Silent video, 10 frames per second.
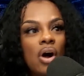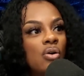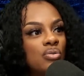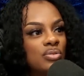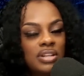
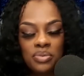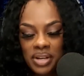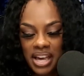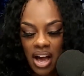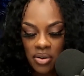Oh, we
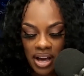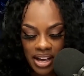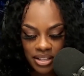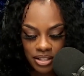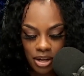can. not
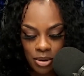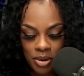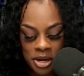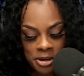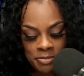Okay,
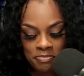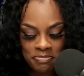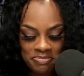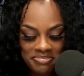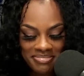so
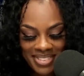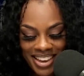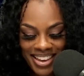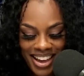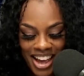um,
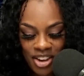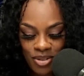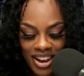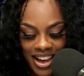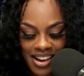I ain't
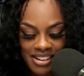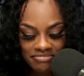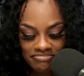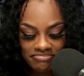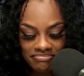gonna
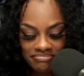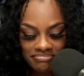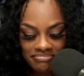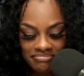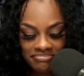
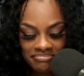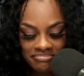lie.